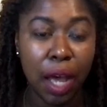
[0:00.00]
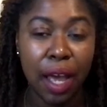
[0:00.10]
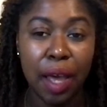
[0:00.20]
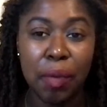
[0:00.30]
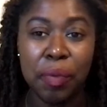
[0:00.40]

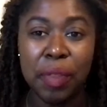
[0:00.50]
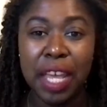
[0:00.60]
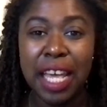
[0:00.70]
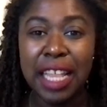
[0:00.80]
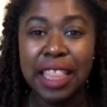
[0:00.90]

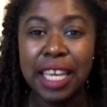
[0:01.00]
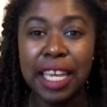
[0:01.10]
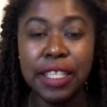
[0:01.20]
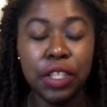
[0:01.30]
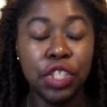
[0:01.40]
The
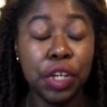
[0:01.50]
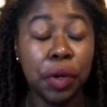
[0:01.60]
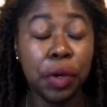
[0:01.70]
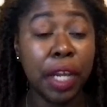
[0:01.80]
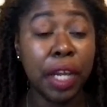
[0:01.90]

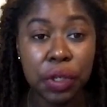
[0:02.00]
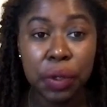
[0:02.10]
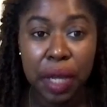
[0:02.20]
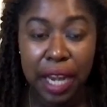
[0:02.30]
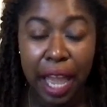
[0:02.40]

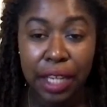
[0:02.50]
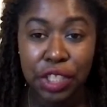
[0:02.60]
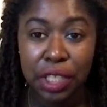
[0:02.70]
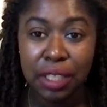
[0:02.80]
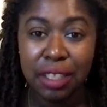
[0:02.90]
intergenerational
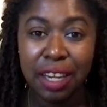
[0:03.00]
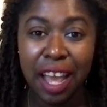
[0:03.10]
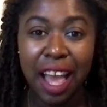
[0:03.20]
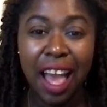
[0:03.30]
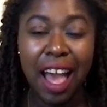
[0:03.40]
connection,
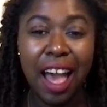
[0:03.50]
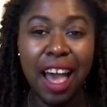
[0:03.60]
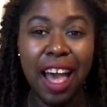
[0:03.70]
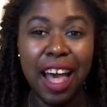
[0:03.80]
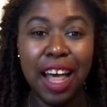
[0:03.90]

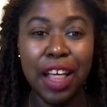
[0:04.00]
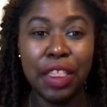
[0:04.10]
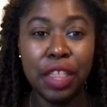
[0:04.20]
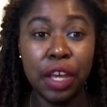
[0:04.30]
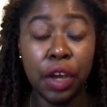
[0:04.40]

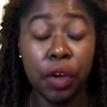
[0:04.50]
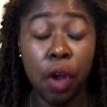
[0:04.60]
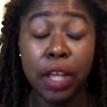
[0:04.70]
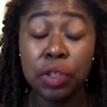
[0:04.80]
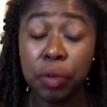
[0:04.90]
the
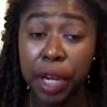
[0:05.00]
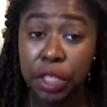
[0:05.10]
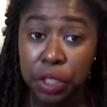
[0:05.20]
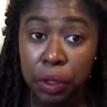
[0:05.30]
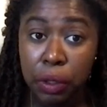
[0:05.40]

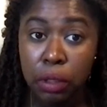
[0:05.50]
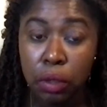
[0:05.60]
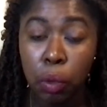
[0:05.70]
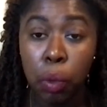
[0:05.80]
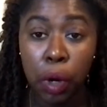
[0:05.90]
cross-racial
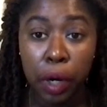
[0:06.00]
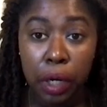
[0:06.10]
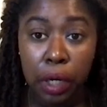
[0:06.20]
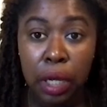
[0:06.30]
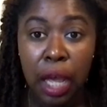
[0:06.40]

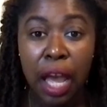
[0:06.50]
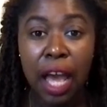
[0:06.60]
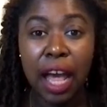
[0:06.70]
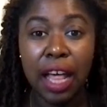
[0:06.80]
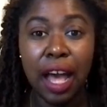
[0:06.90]
work
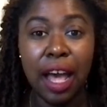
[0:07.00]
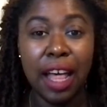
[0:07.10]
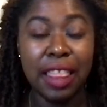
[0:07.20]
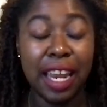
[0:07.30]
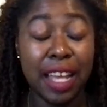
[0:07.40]

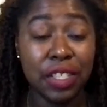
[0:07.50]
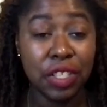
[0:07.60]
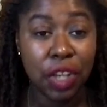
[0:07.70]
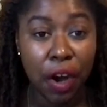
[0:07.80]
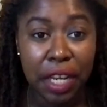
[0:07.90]
that has
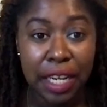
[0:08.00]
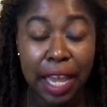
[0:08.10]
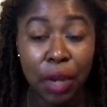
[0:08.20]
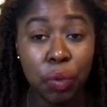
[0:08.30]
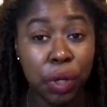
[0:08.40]
started
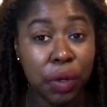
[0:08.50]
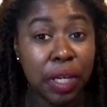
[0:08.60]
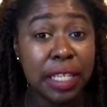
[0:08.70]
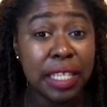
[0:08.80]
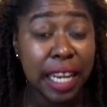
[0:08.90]
and will
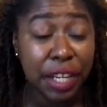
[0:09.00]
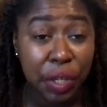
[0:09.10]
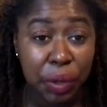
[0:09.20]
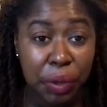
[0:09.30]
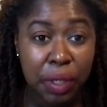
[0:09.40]

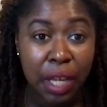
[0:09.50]
continue.